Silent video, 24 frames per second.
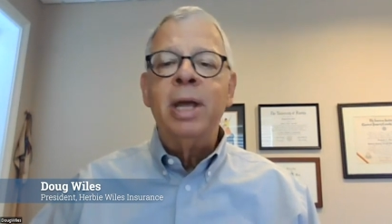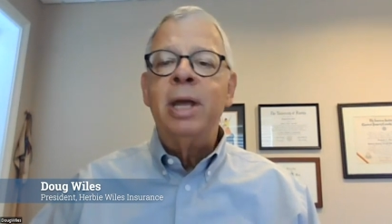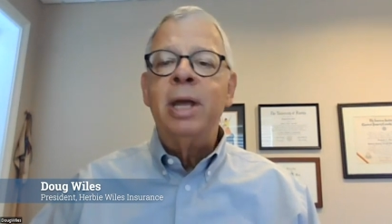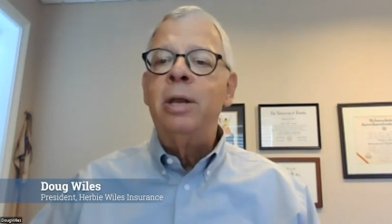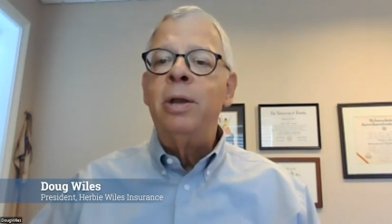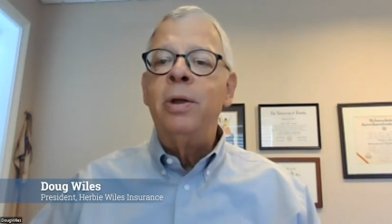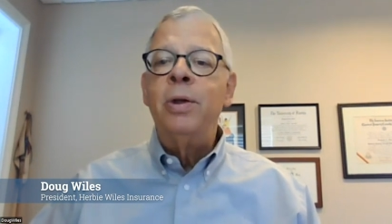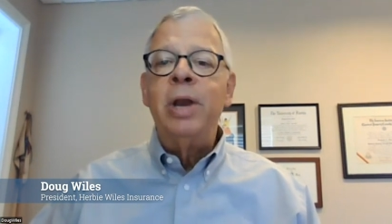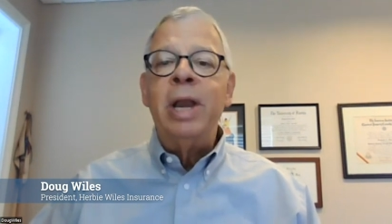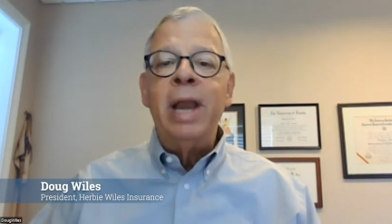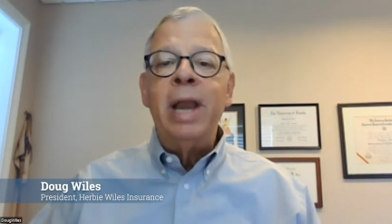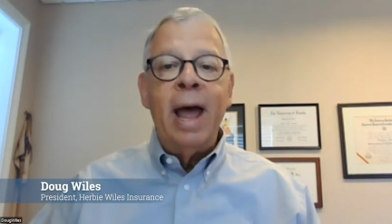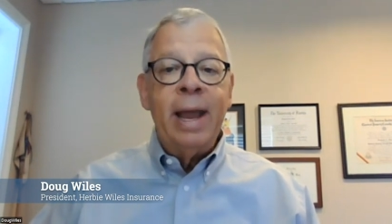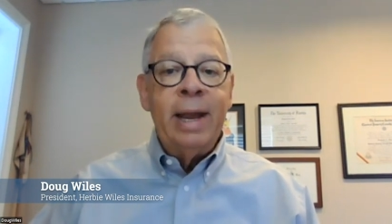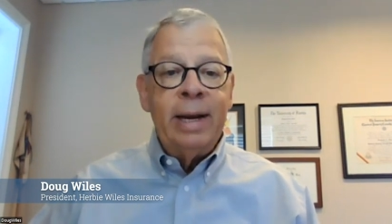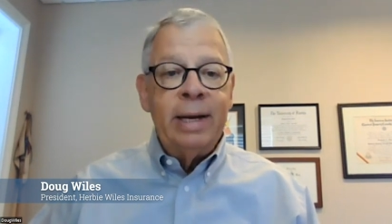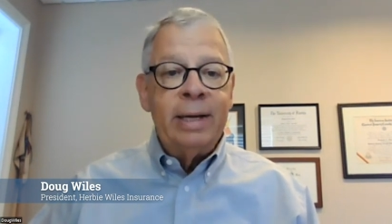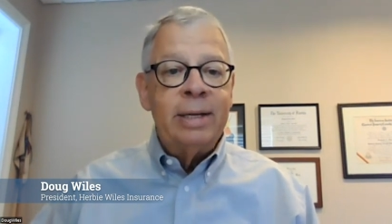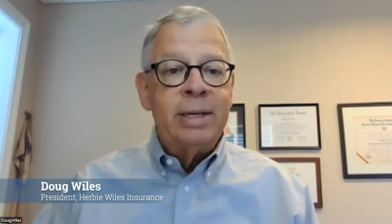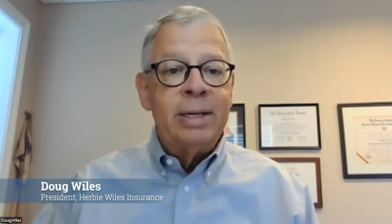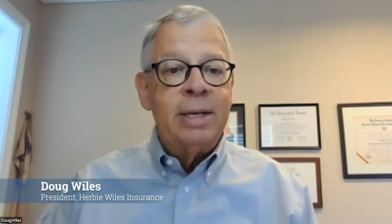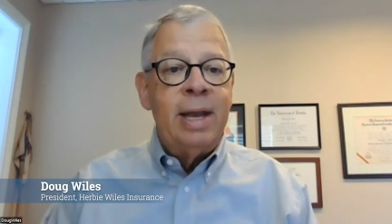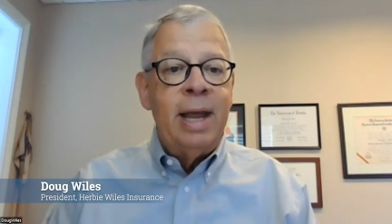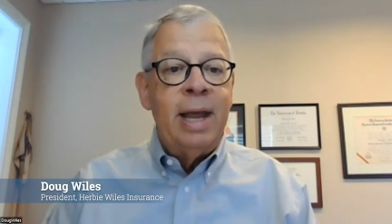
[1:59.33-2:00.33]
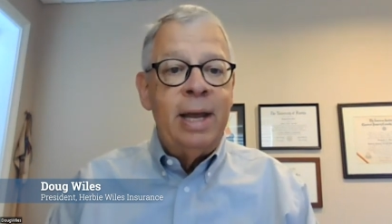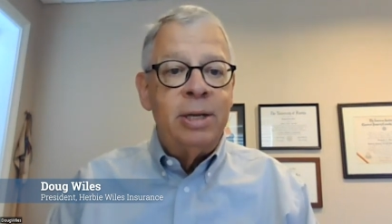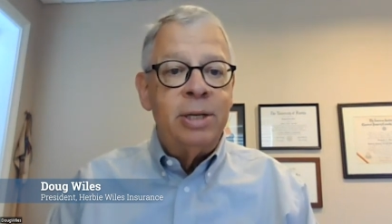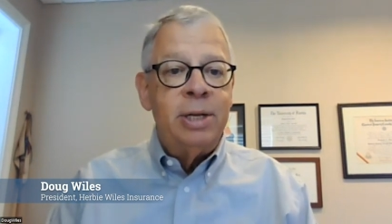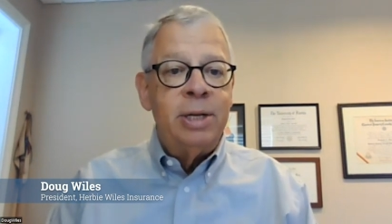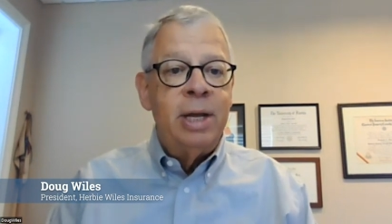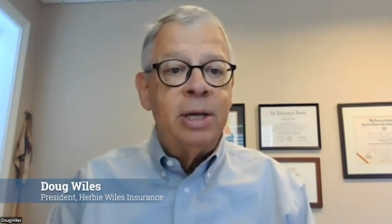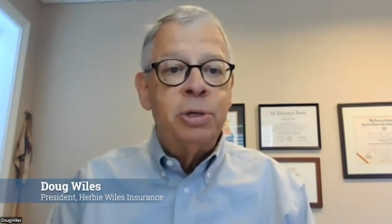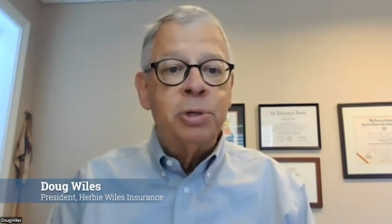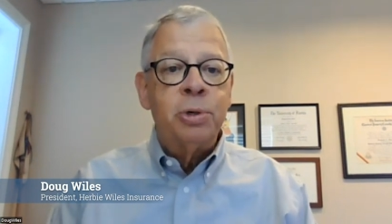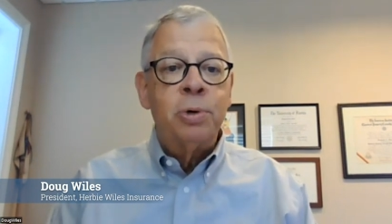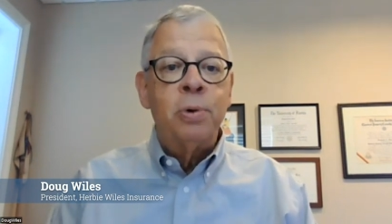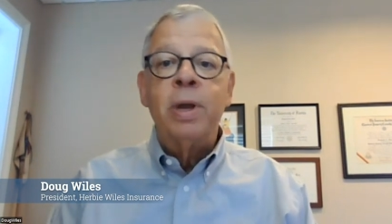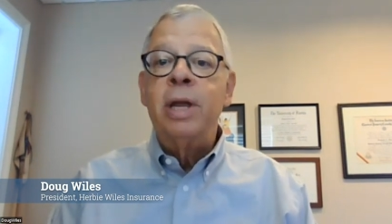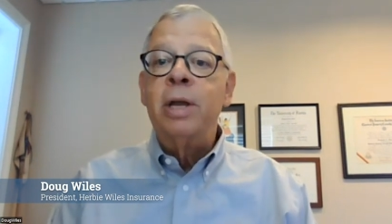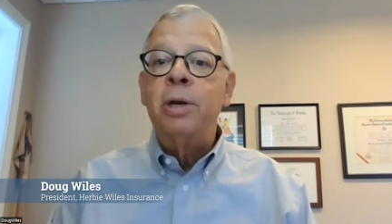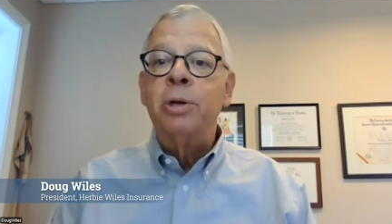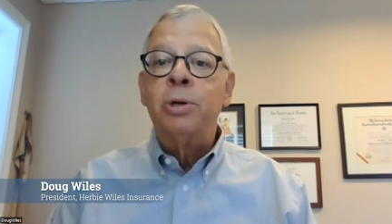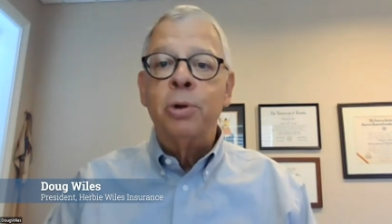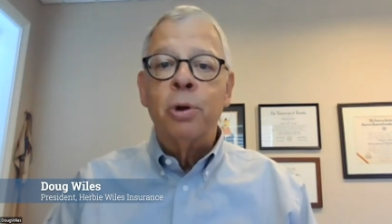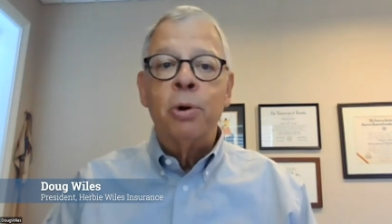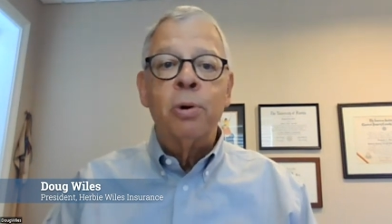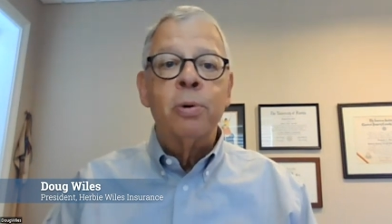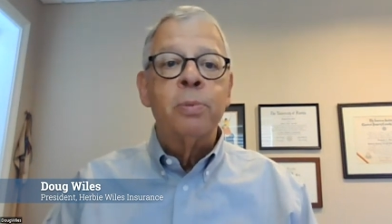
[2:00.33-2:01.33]
in United States history
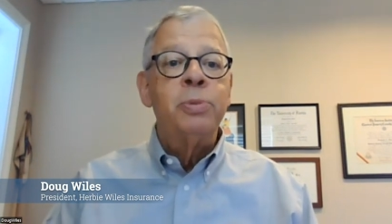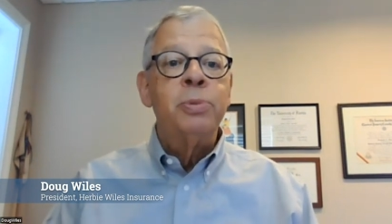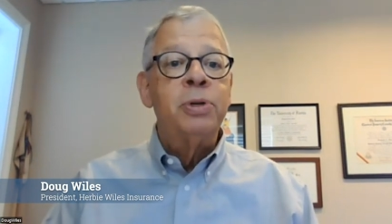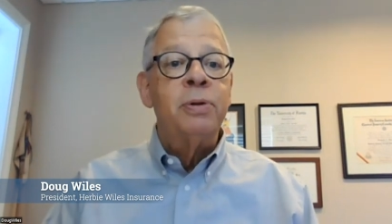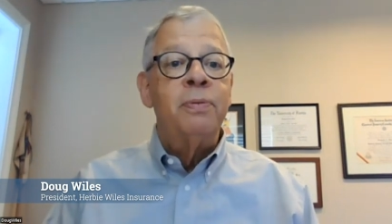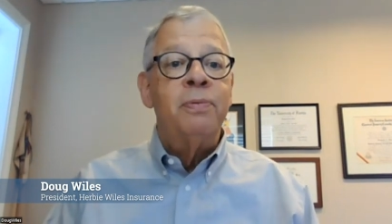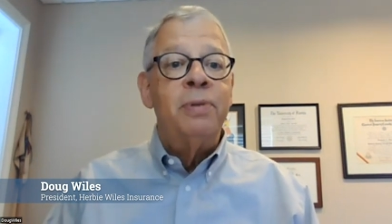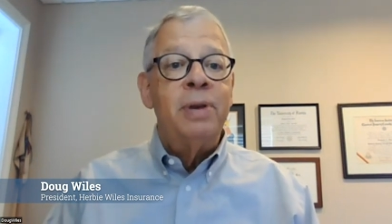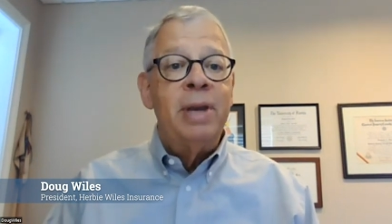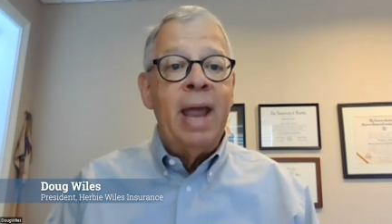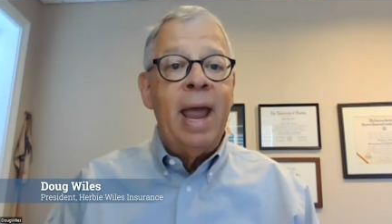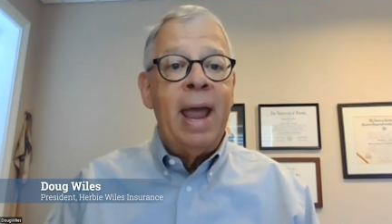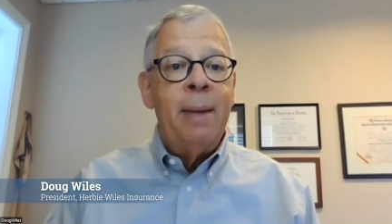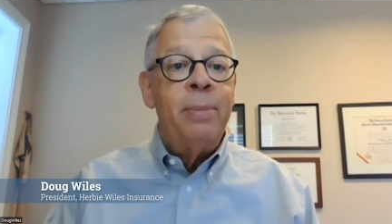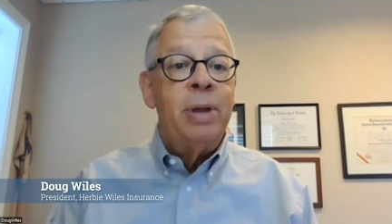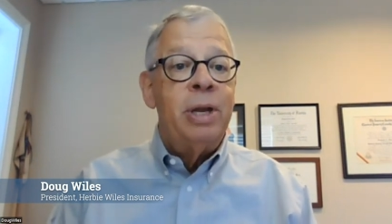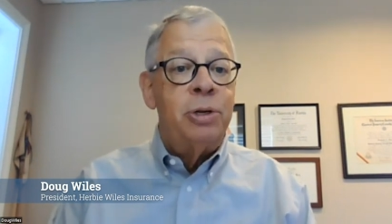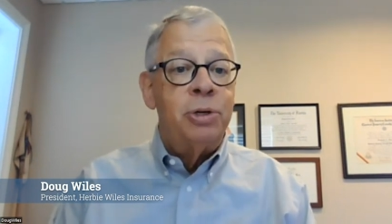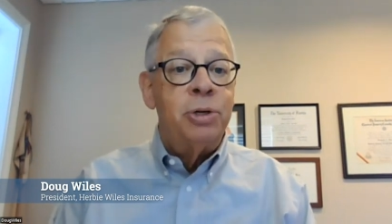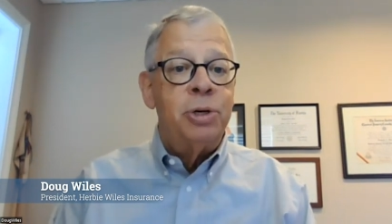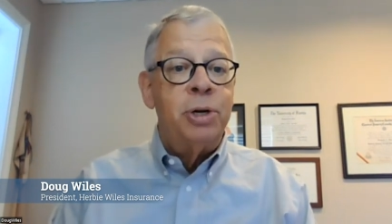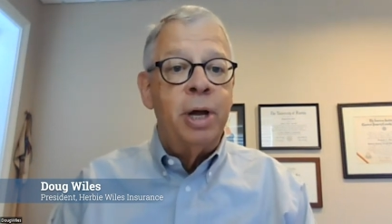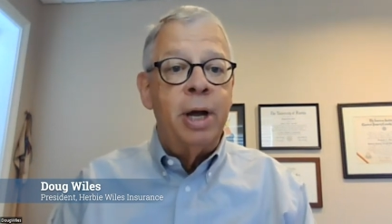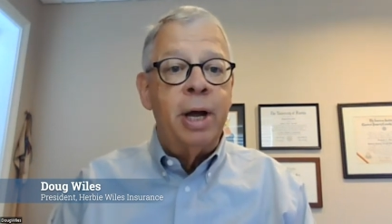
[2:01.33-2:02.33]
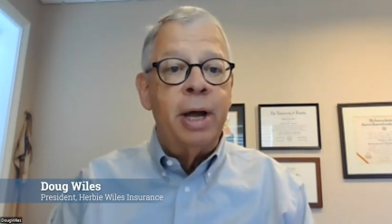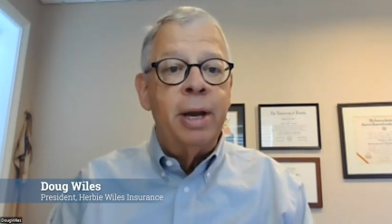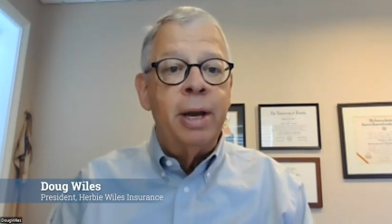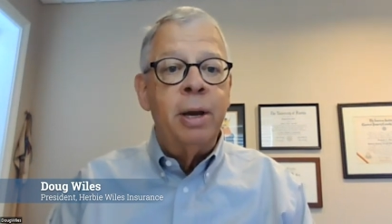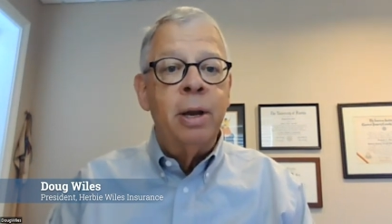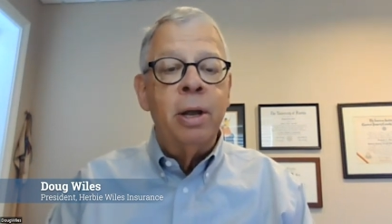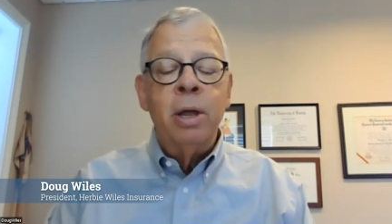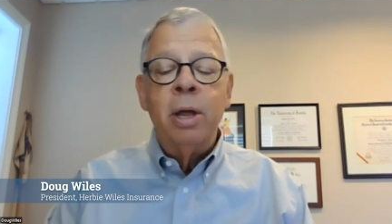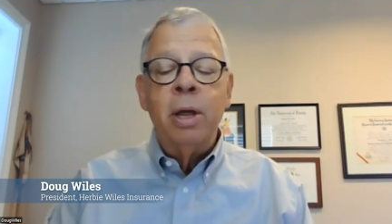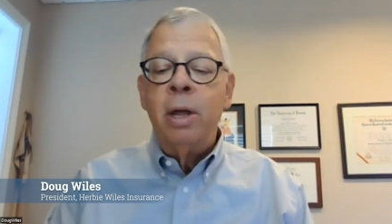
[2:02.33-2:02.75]
in terms of damage done